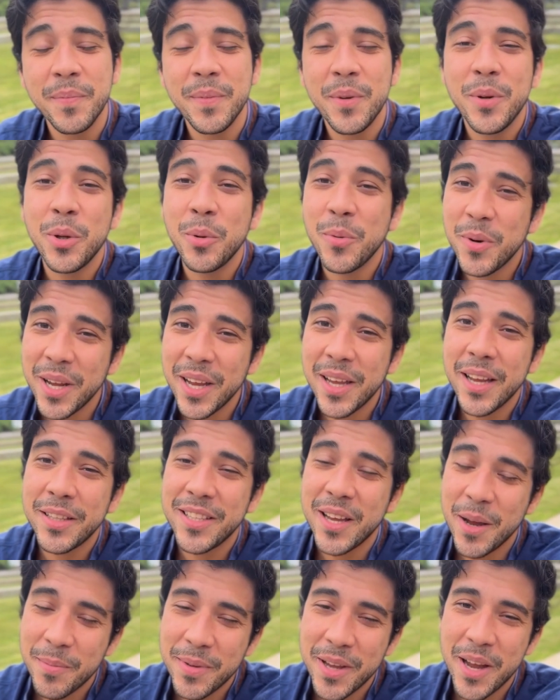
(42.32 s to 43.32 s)

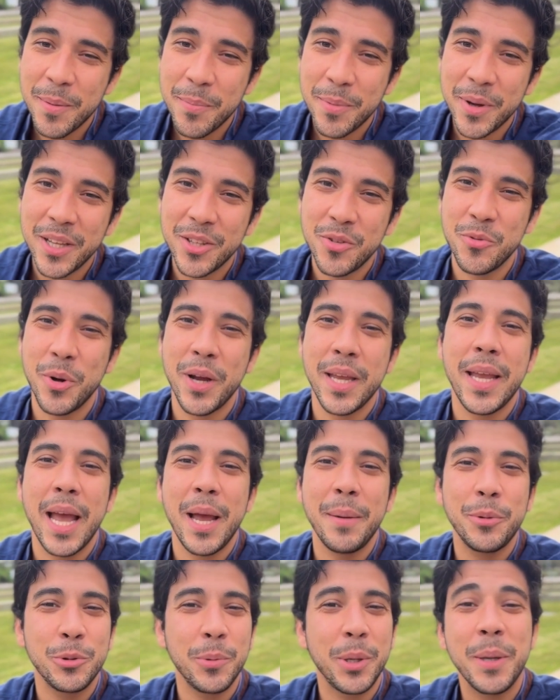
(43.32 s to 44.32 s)
Kubernetes helps companies run
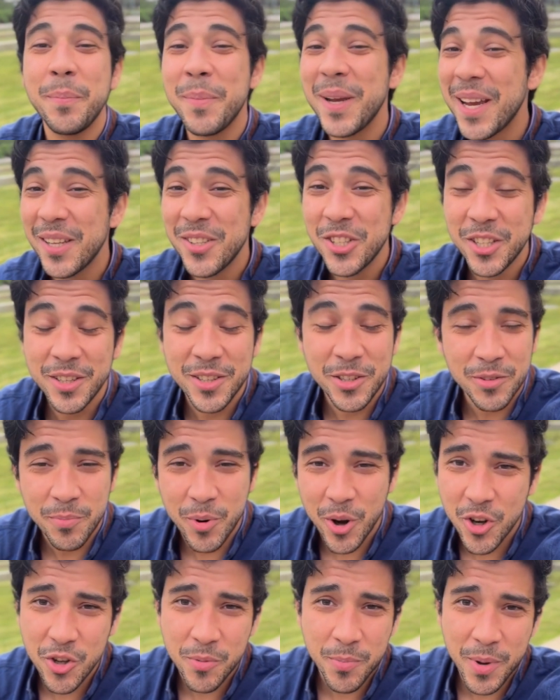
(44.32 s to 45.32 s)
apps by managing
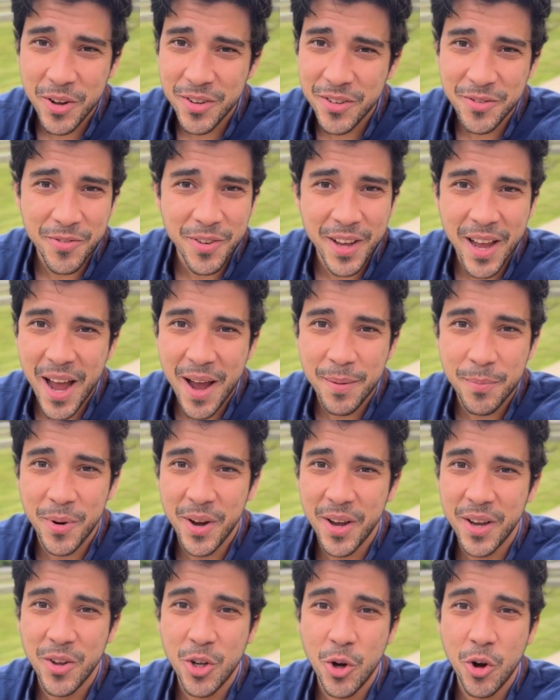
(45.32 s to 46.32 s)
smaller parts of the app,
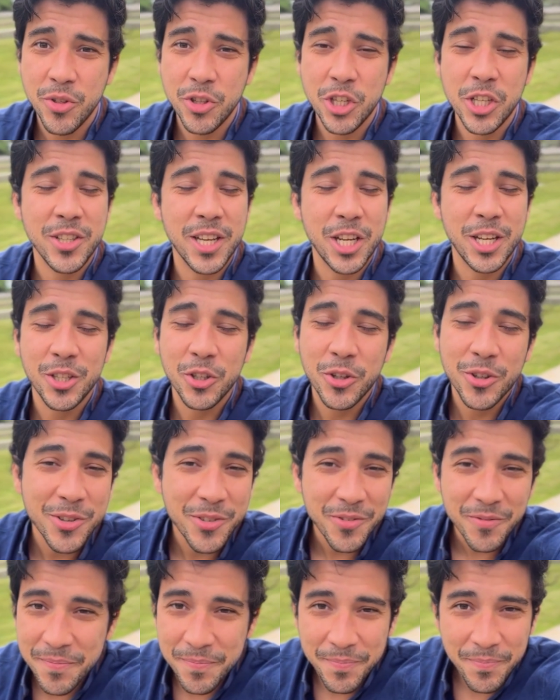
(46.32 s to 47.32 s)
called
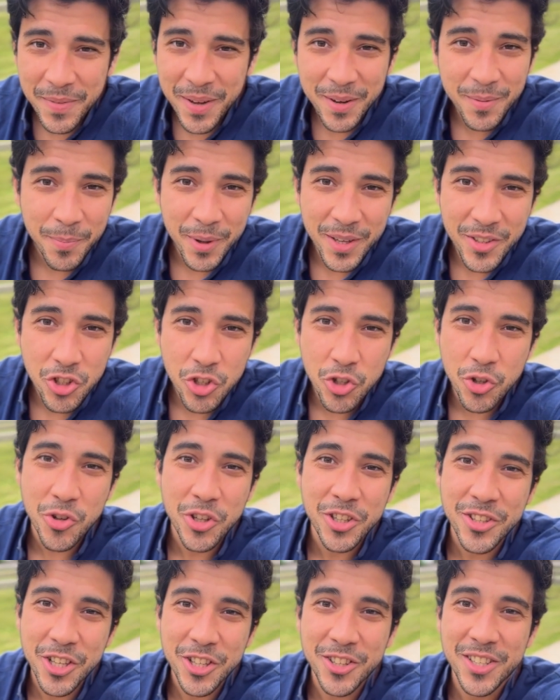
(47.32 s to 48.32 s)
containers. It makes sure
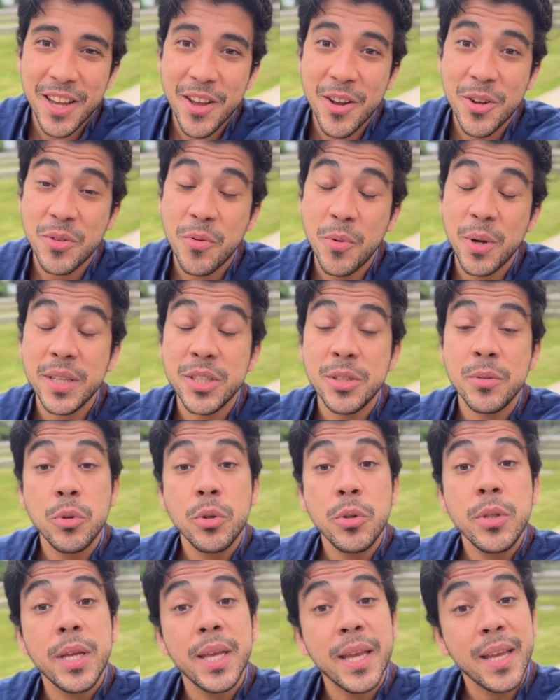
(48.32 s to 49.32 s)
these containers run
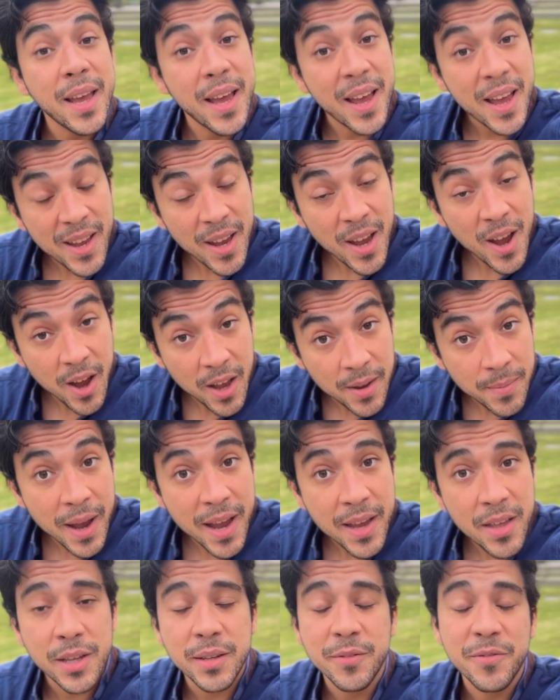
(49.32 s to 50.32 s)
smoothly,
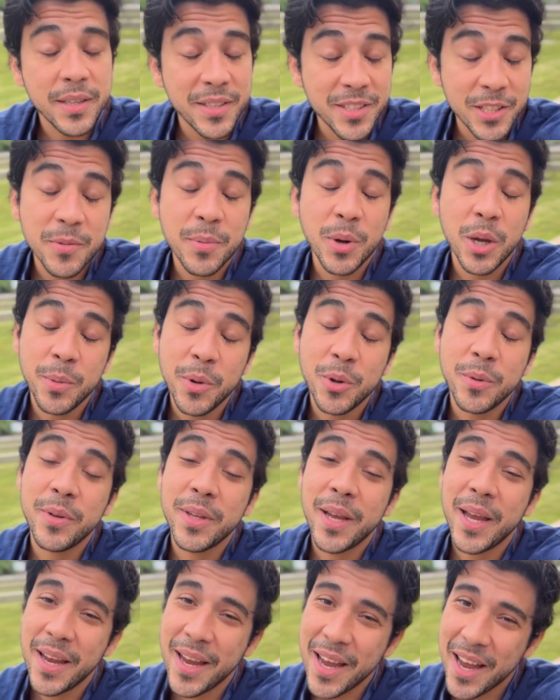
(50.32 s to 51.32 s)
automatically fixes
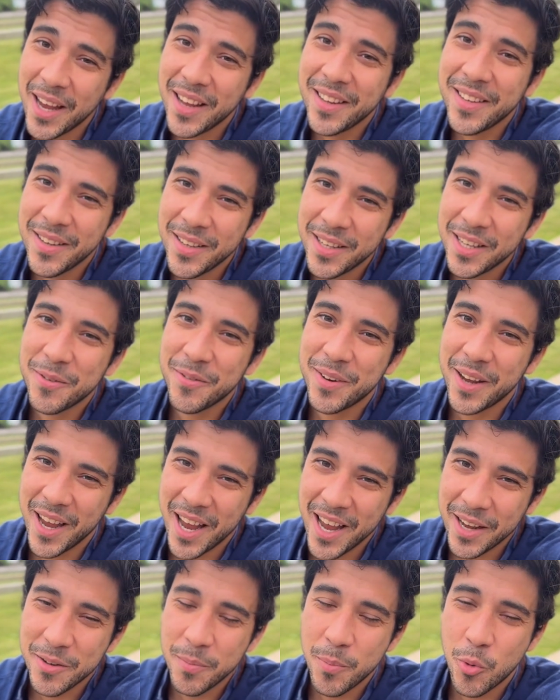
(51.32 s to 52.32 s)
problems, and even
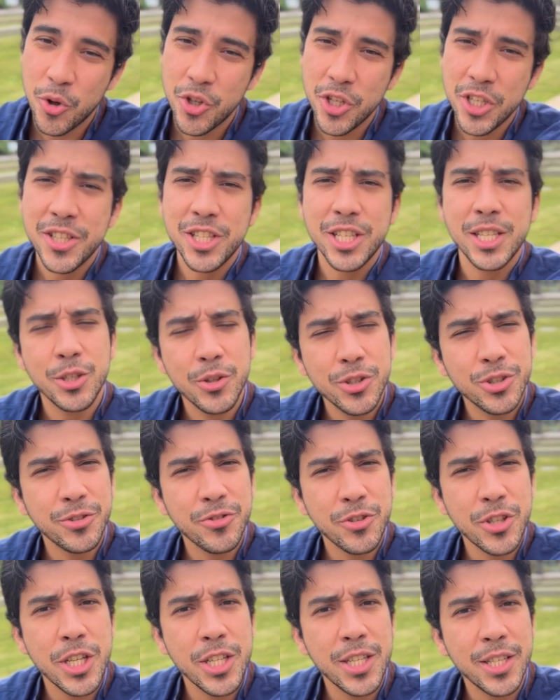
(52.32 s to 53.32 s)
adds more containers
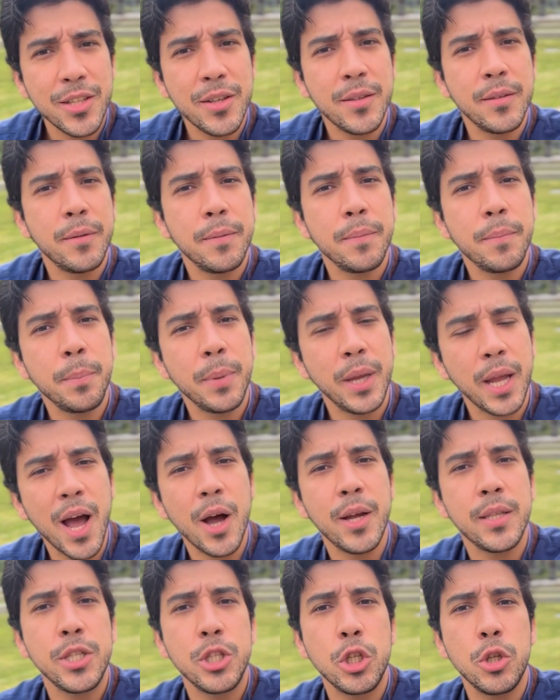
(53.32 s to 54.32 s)
if needed. But
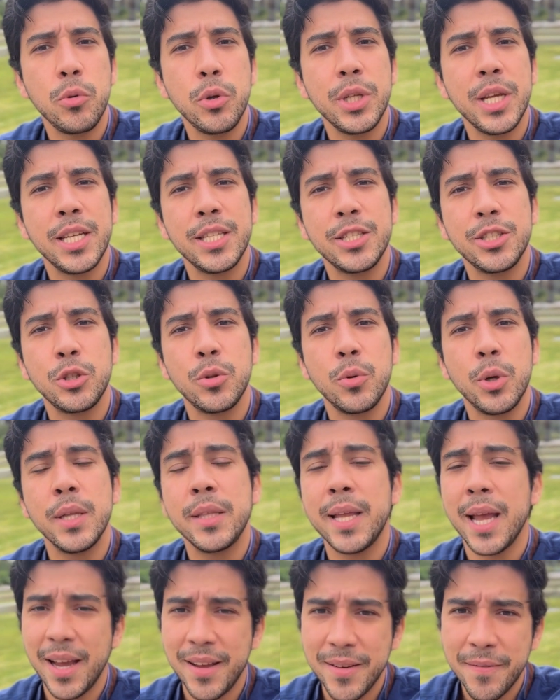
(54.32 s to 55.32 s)
how does Kubernetes do
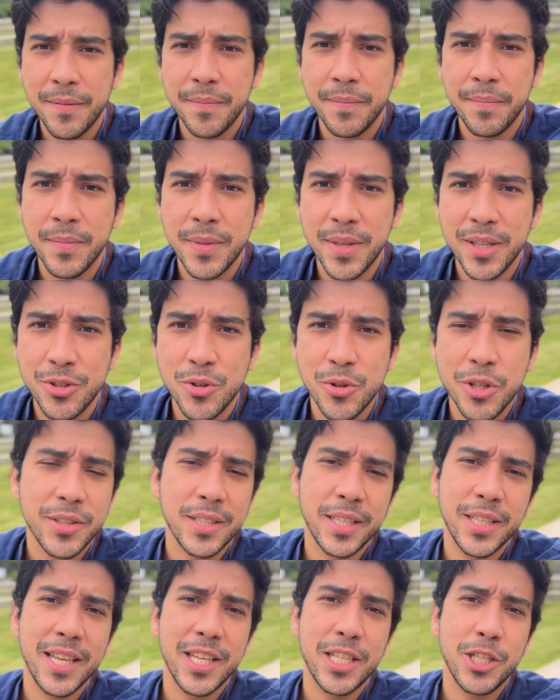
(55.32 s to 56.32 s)
all that? Let's look at
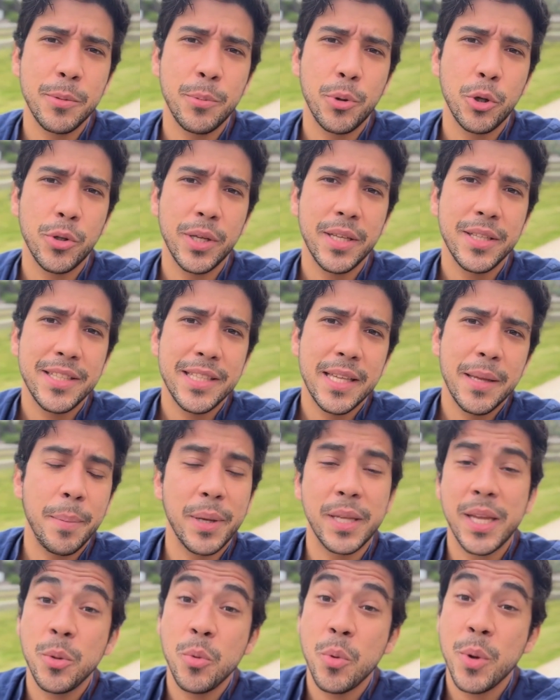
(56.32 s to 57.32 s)
the key components that
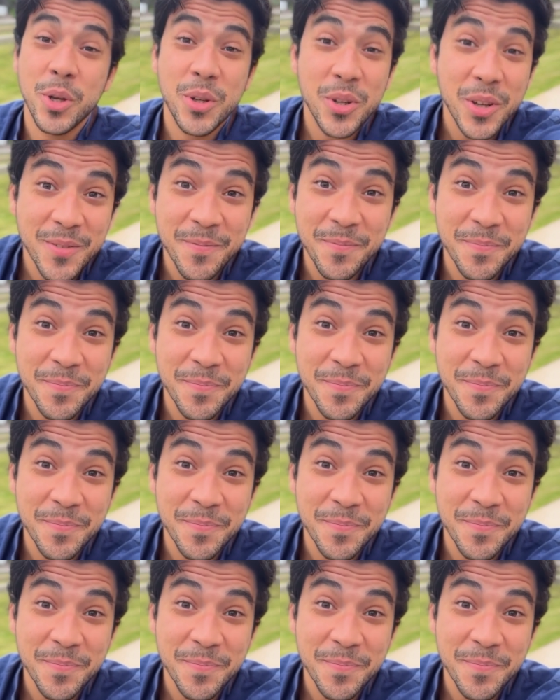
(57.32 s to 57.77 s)
make it work.